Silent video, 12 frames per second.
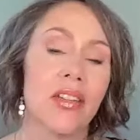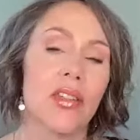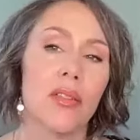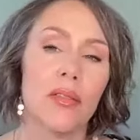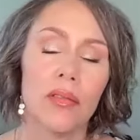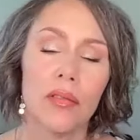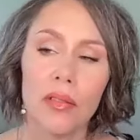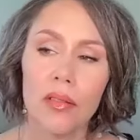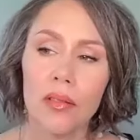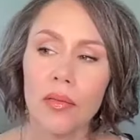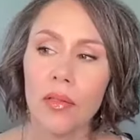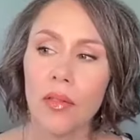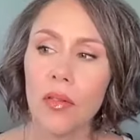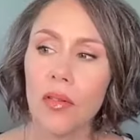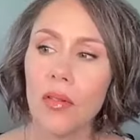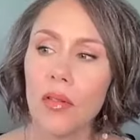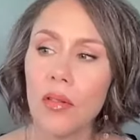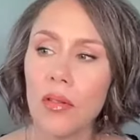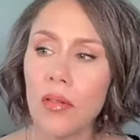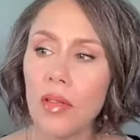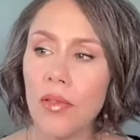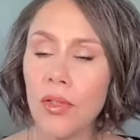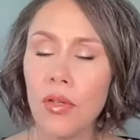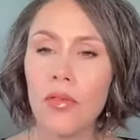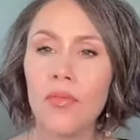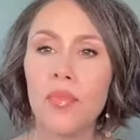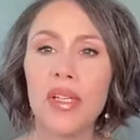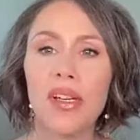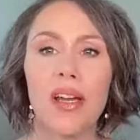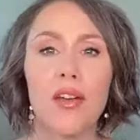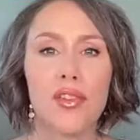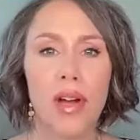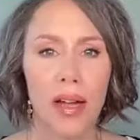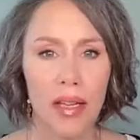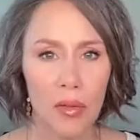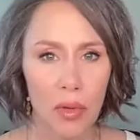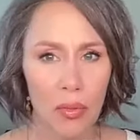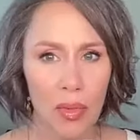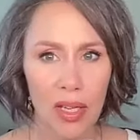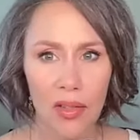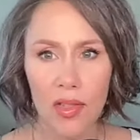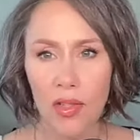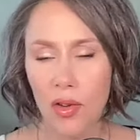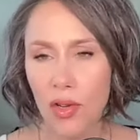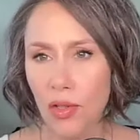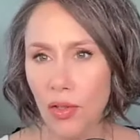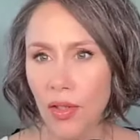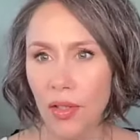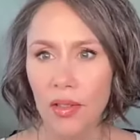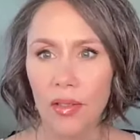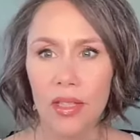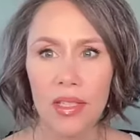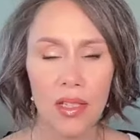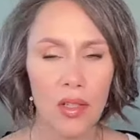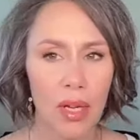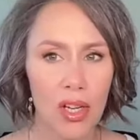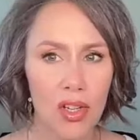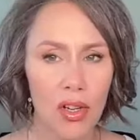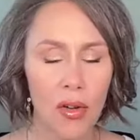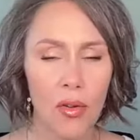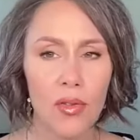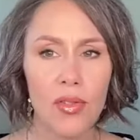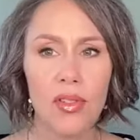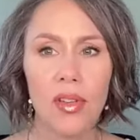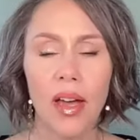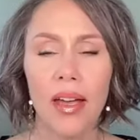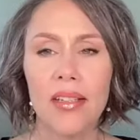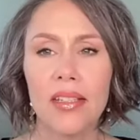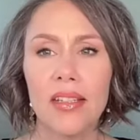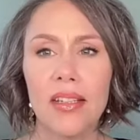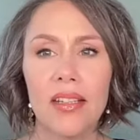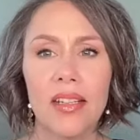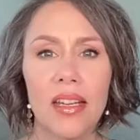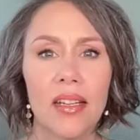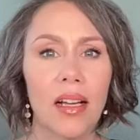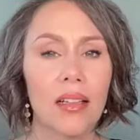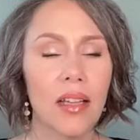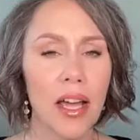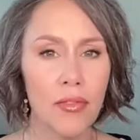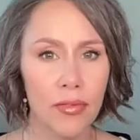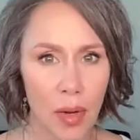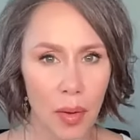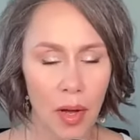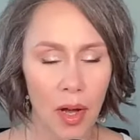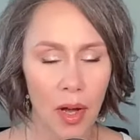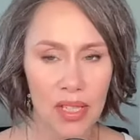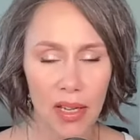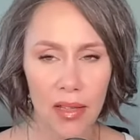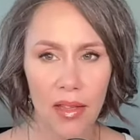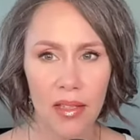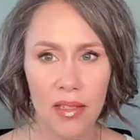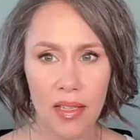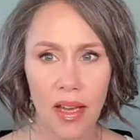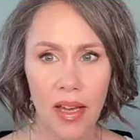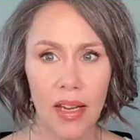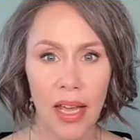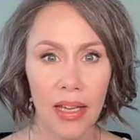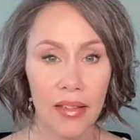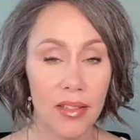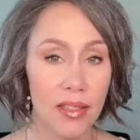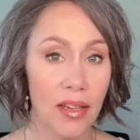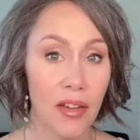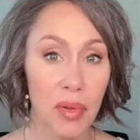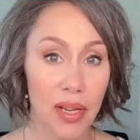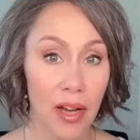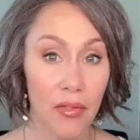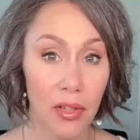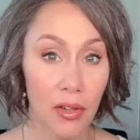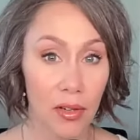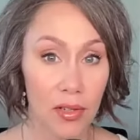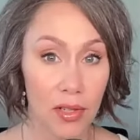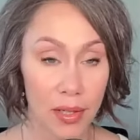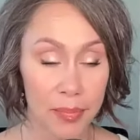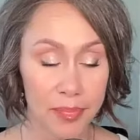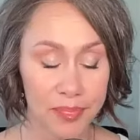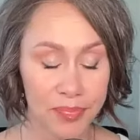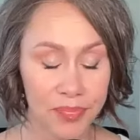So, if you've been kind of tracking with me on social and listening to my shows, I did an, a life update that said, Hey, listen, I've been having a hard time.